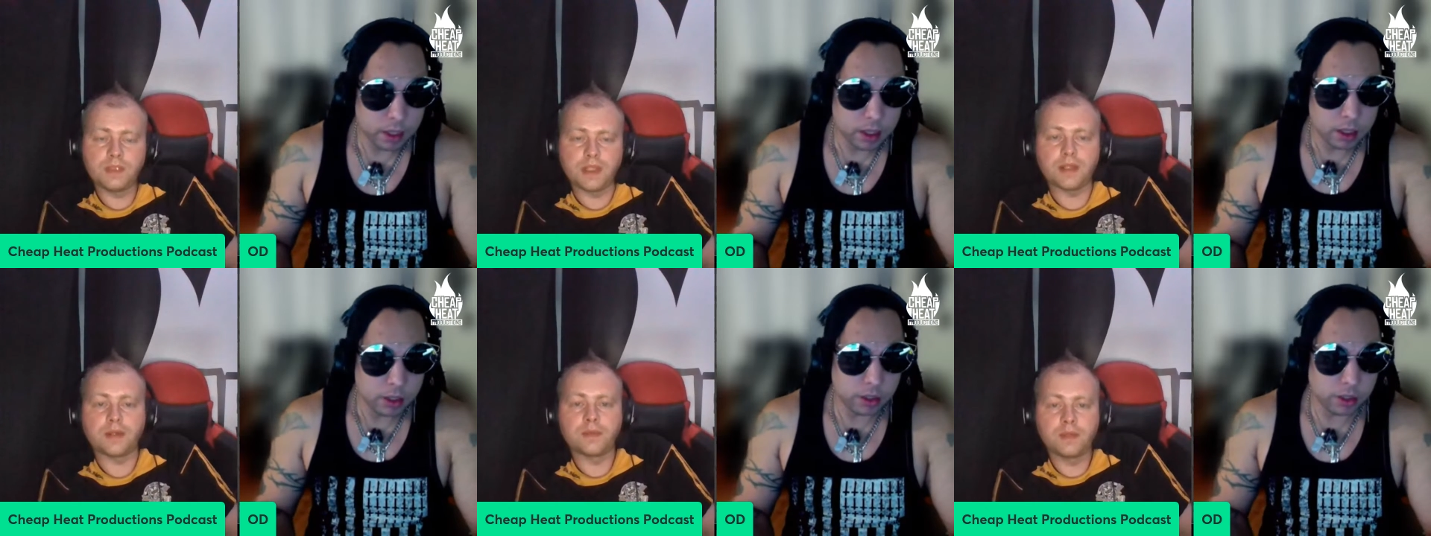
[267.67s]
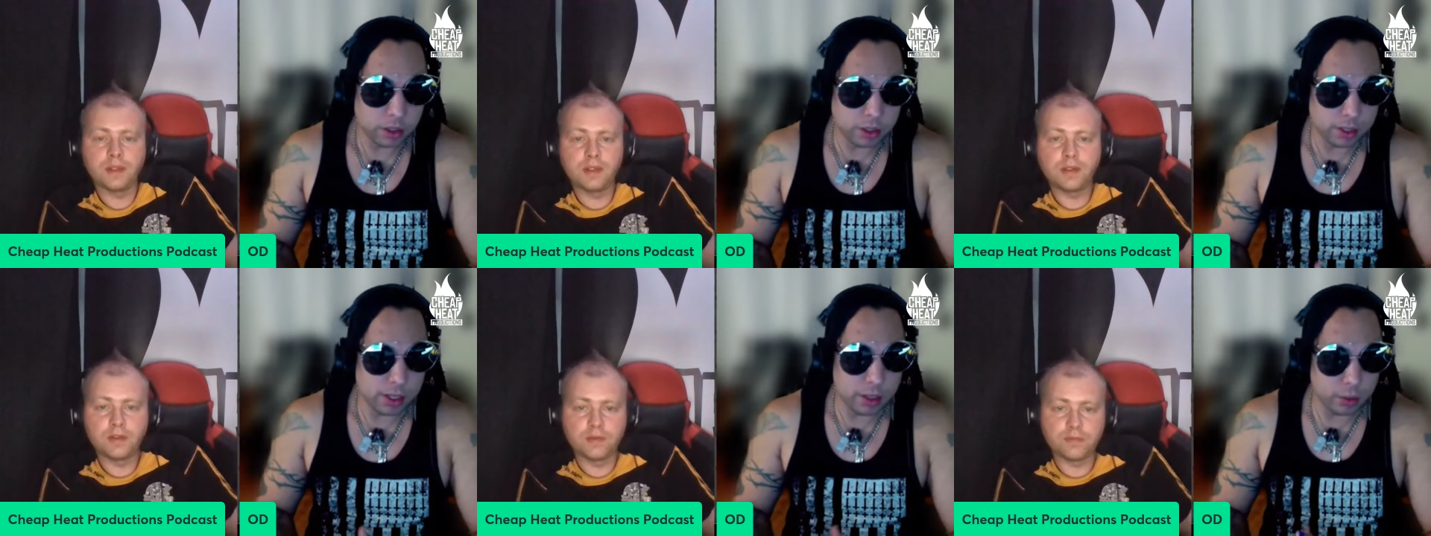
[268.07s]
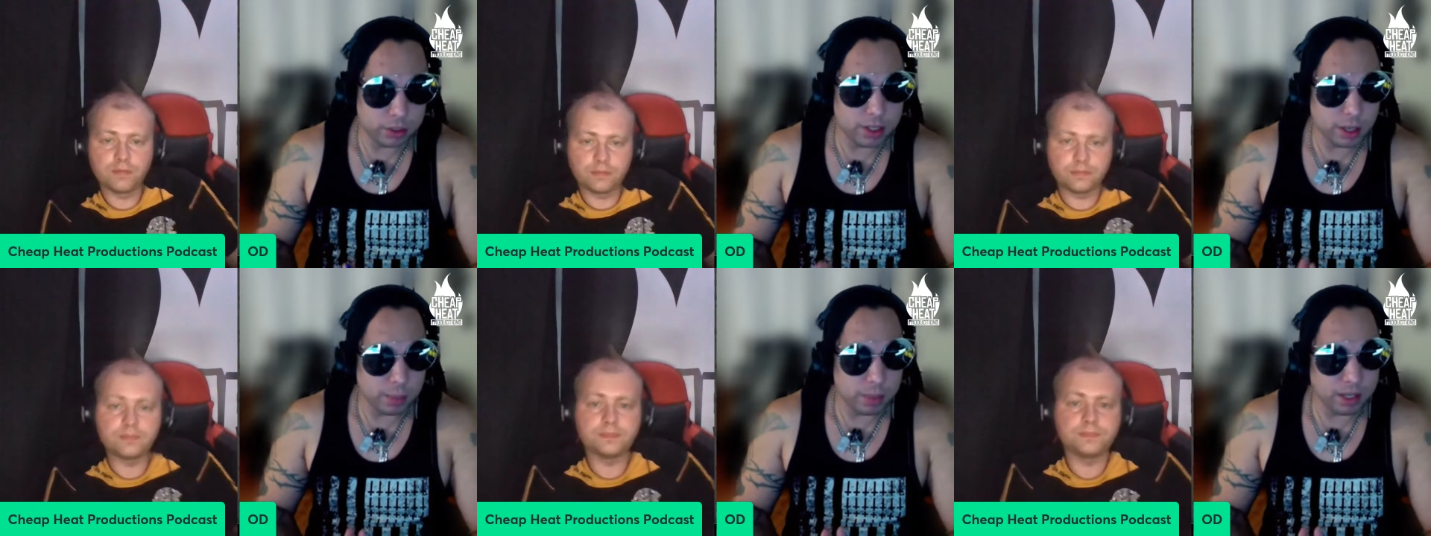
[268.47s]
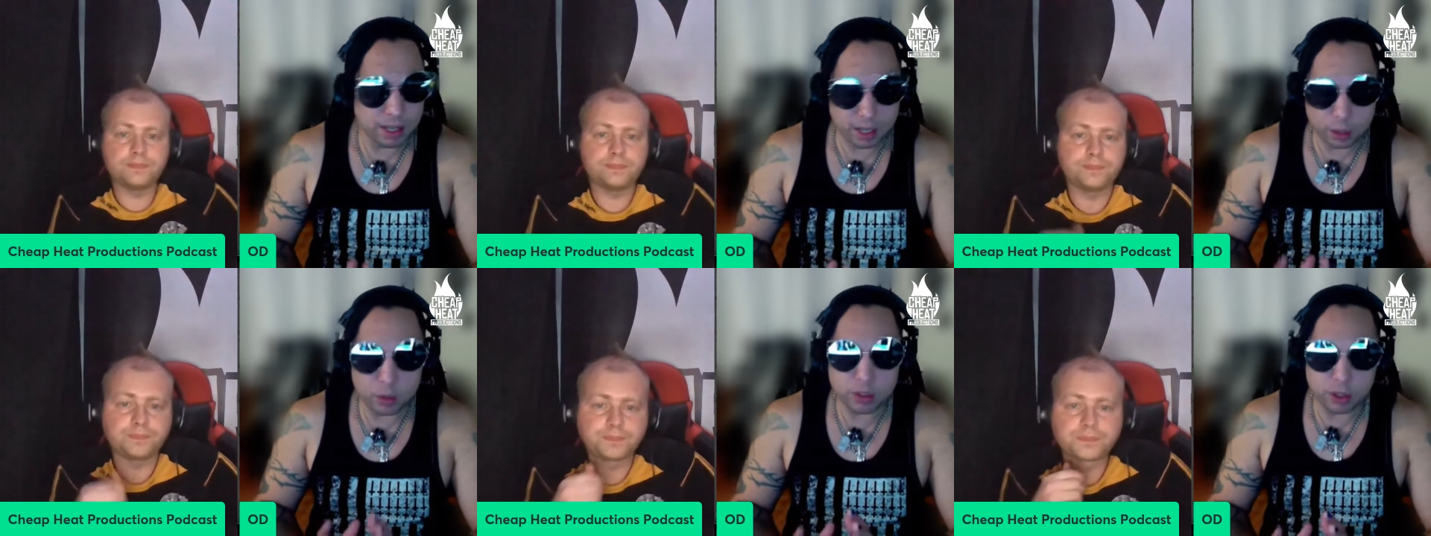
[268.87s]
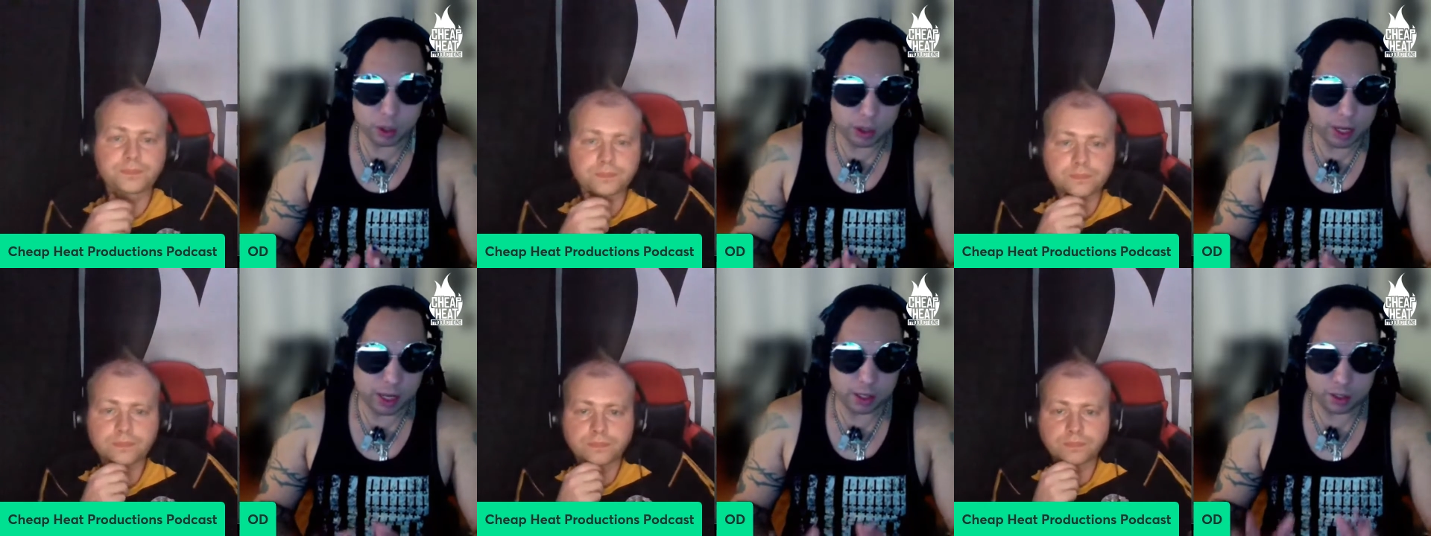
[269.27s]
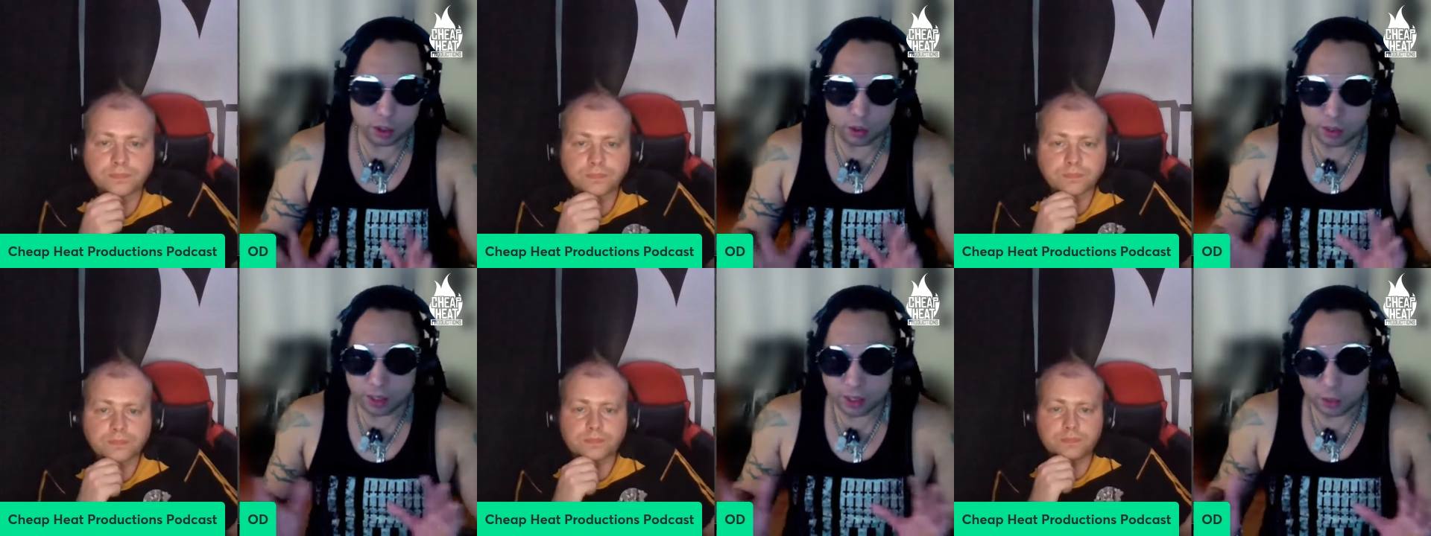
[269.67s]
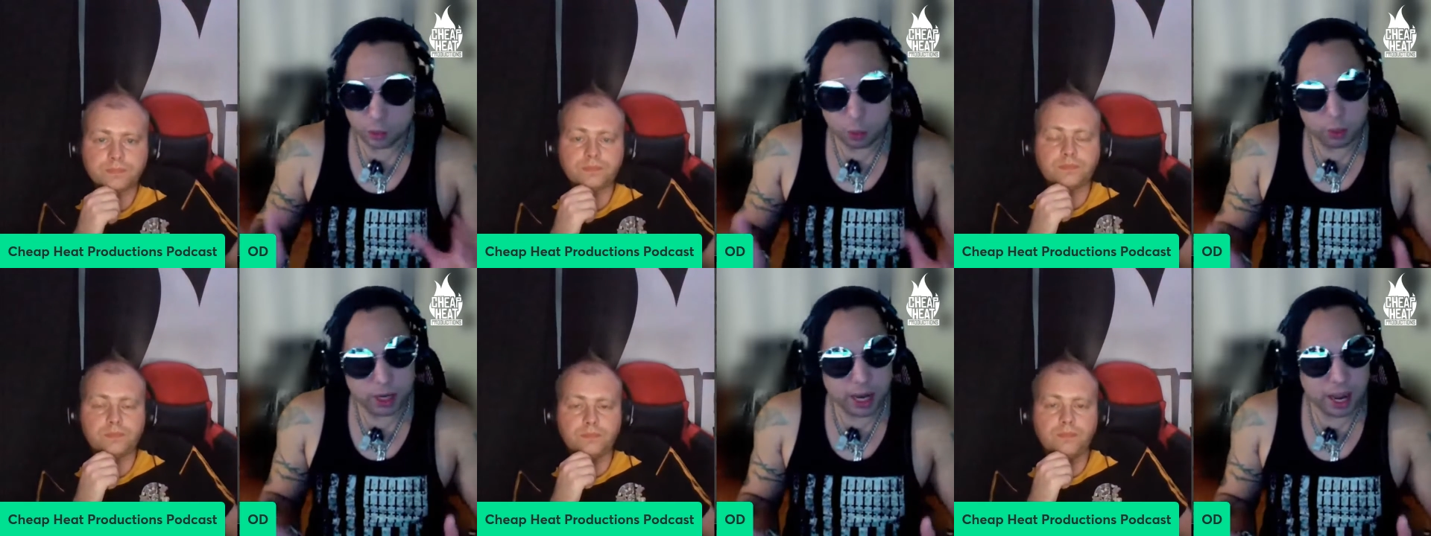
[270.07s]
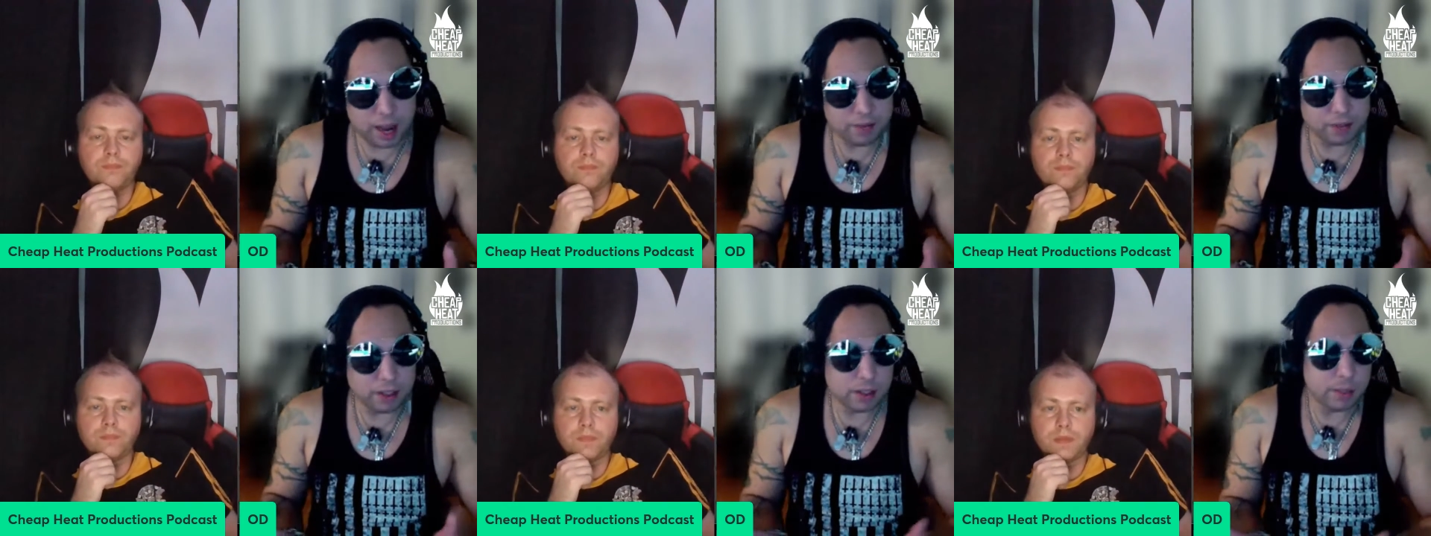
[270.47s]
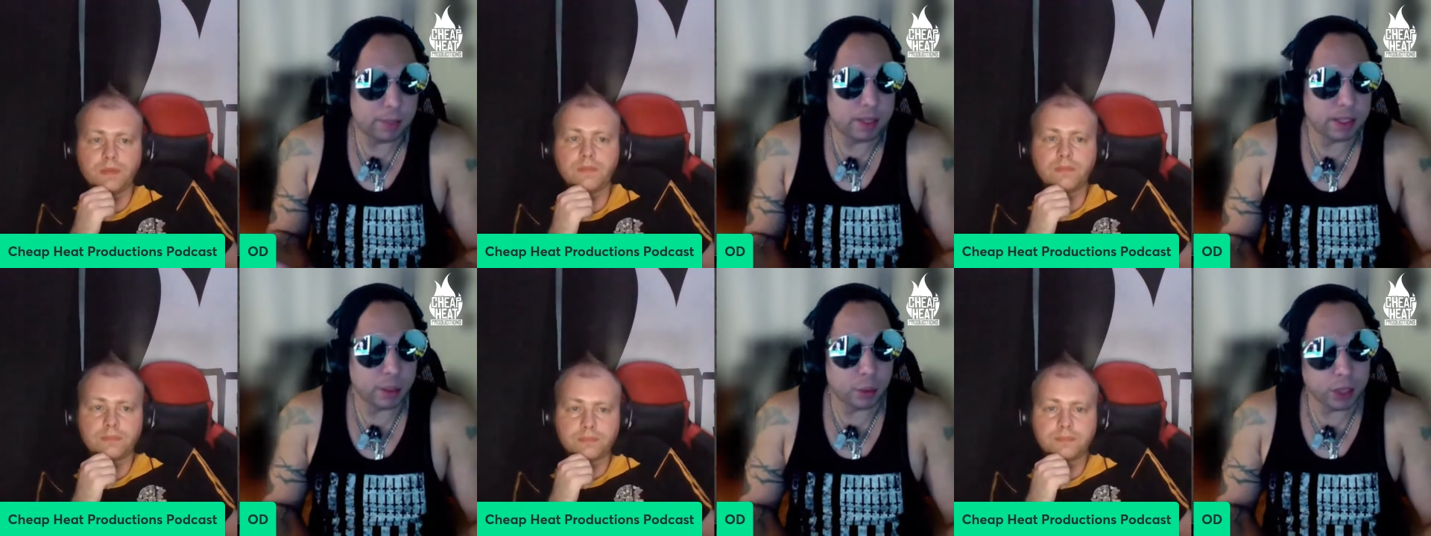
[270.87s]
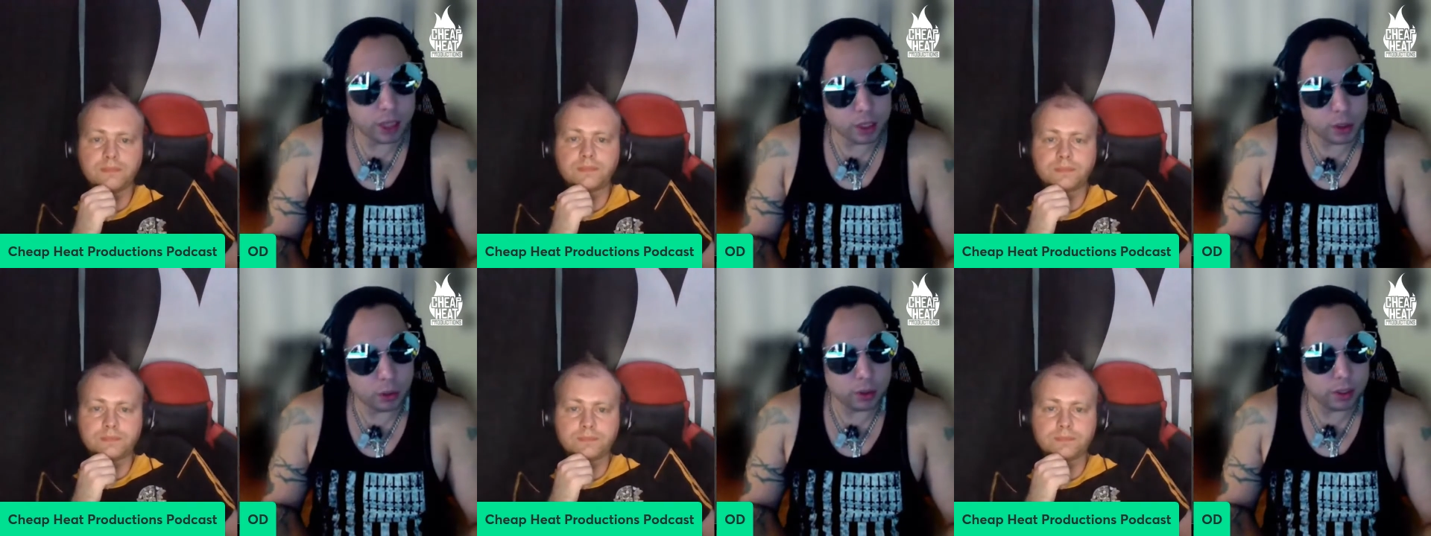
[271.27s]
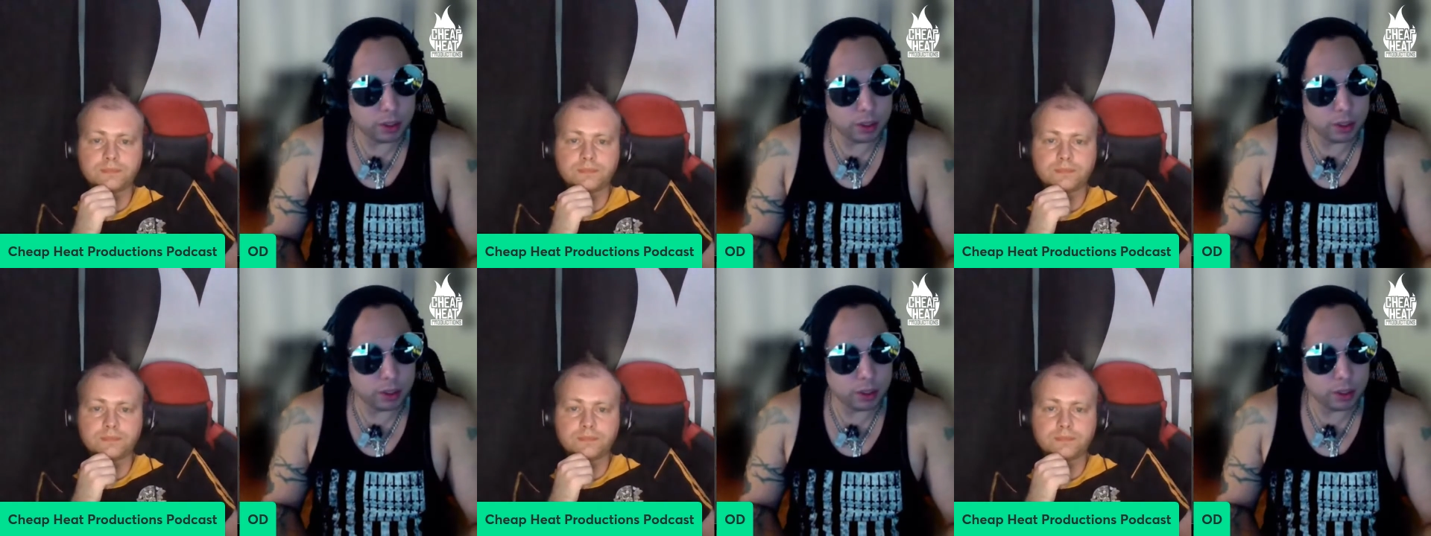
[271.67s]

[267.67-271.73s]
Speaker 1: Yeah. So it was something that it was okay. So this is what we have. This is the best that we can do at this